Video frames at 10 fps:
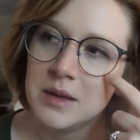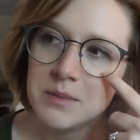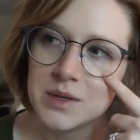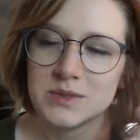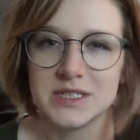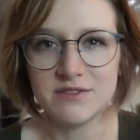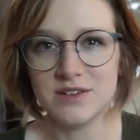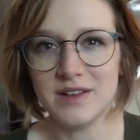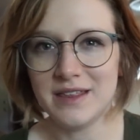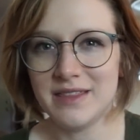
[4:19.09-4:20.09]
but it was
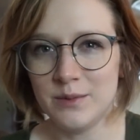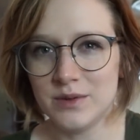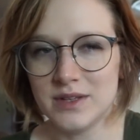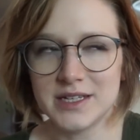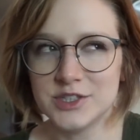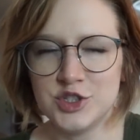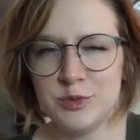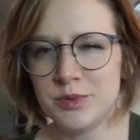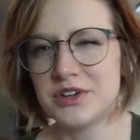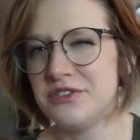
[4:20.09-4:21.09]
never like they weren't like a
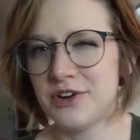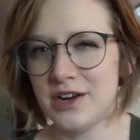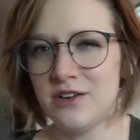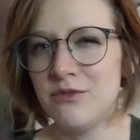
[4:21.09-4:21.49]
super good friend